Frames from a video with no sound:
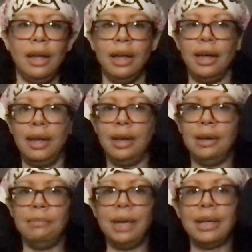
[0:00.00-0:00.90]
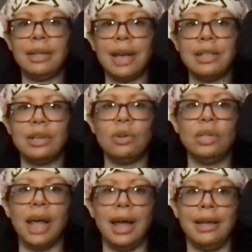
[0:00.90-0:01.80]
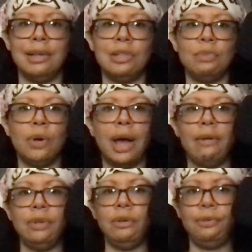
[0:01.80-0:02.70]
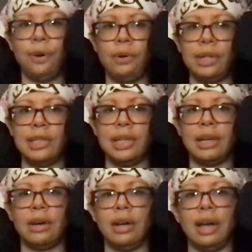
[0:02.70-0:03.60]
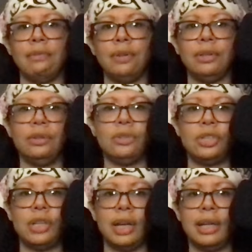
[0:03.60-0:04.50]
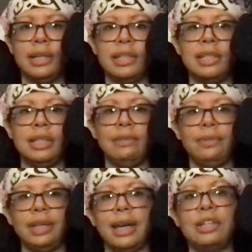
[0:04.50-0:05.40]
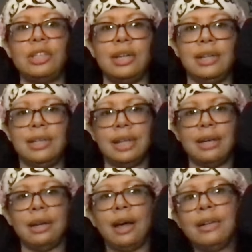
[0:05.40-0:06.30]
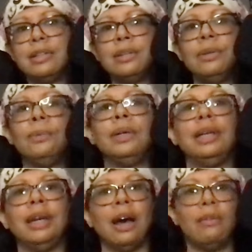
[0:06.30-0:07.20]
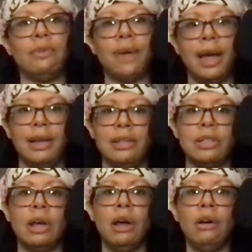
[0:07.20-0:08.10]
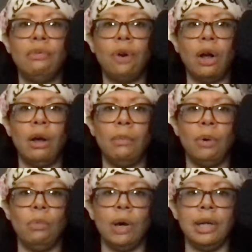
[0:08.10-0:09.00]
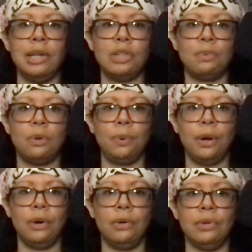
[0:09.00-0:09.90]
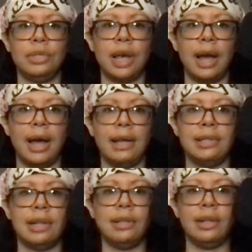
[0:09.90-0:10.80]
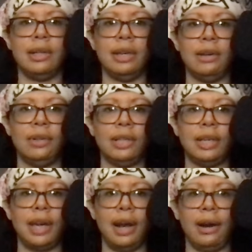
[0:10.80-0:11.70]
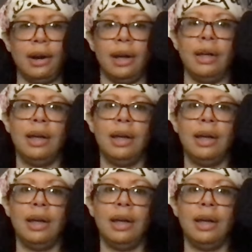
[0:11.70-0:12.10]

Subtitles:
A megaclassical lens will have you focusing on evolutions, deviations, and continuity of events from what is proposed as the Neolithic era,